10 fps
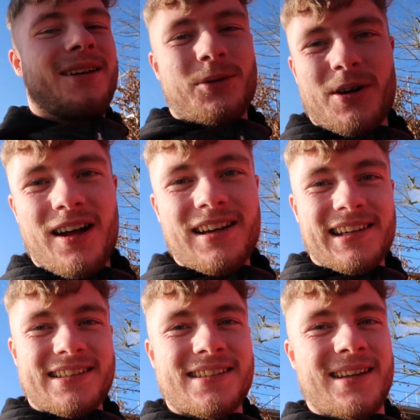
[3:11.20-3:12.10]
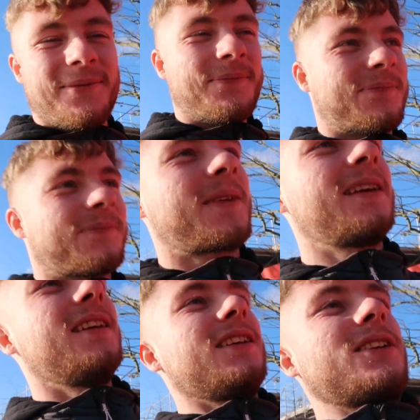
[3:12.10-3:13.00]
we're on holidays, isn't it?
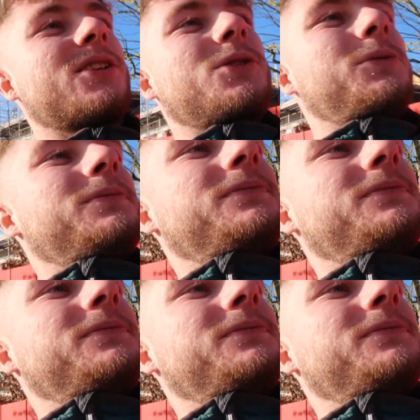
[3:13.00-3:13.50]
So,